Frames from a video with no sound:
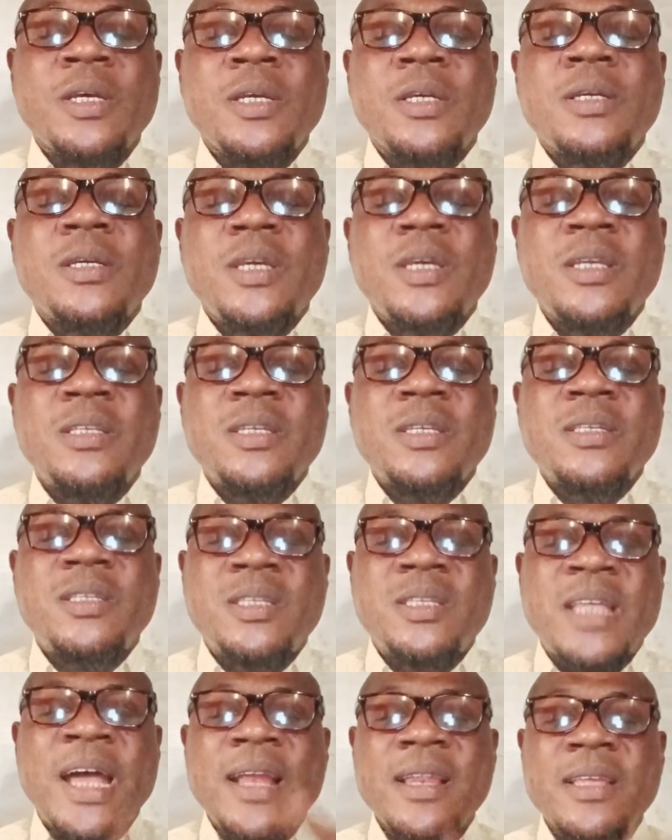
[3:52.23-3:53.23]
It is
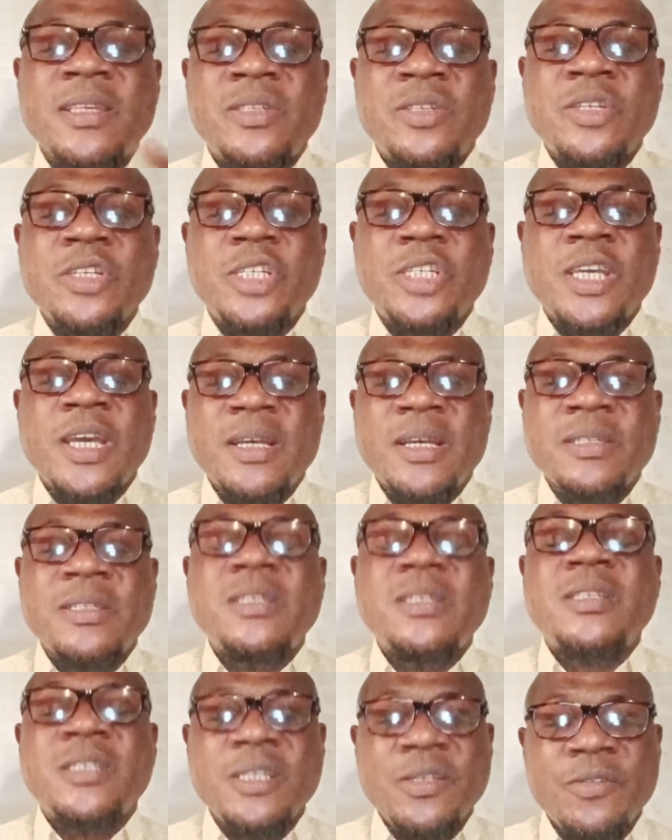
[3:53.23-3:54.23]

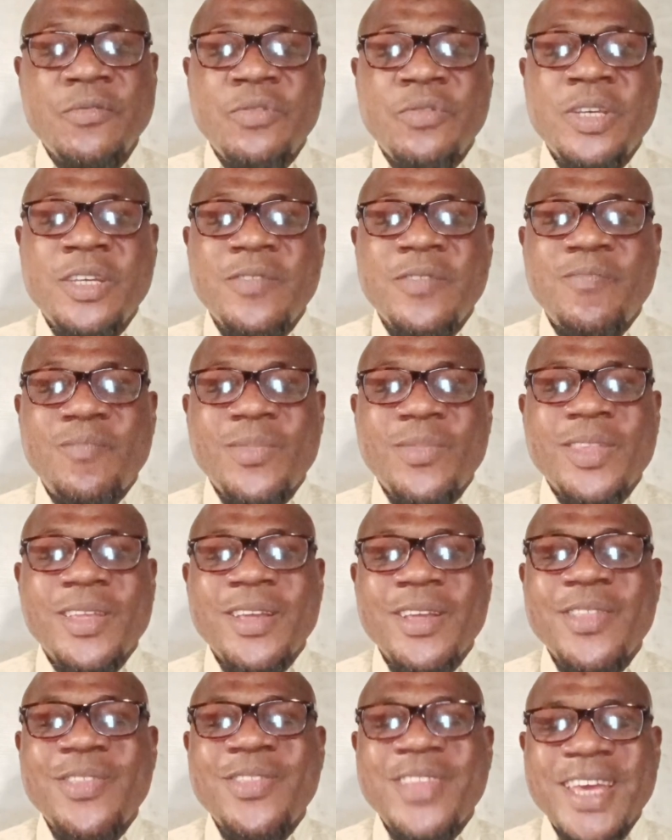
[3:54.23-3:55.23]
Stylisticians TV.
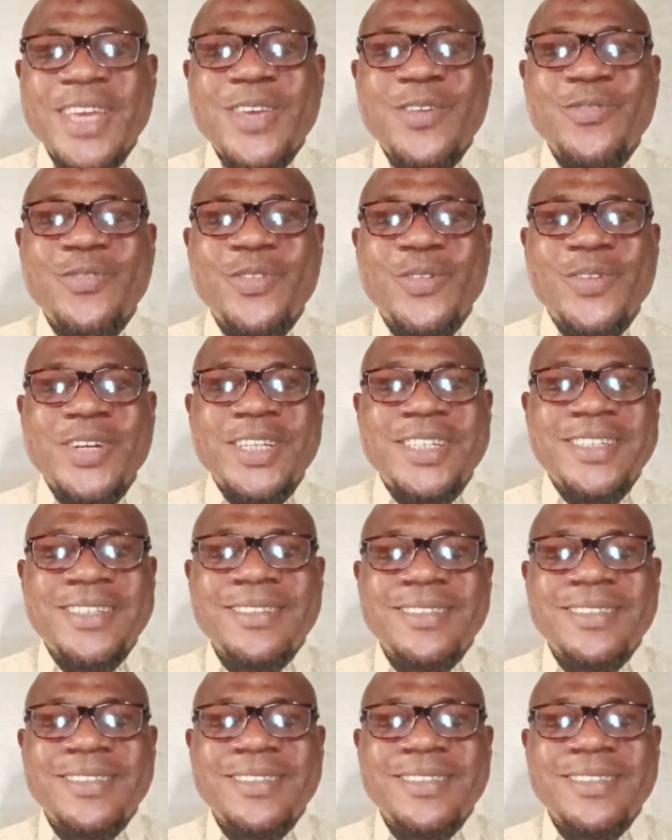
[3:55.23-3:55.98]
Thank you for watching.